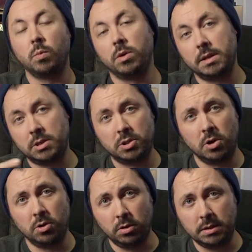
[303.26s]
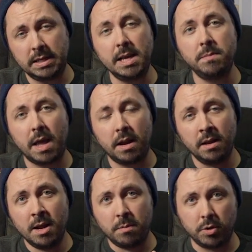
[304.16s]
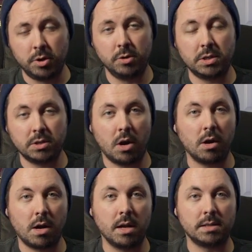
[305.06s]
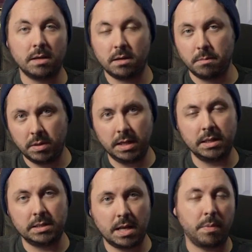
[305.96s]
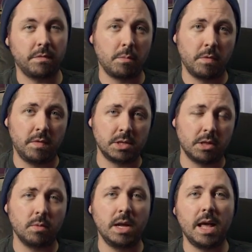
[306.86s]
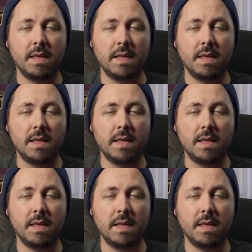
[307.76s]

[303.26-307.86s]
and we're an external team that produces our content completely separate from Revision 3,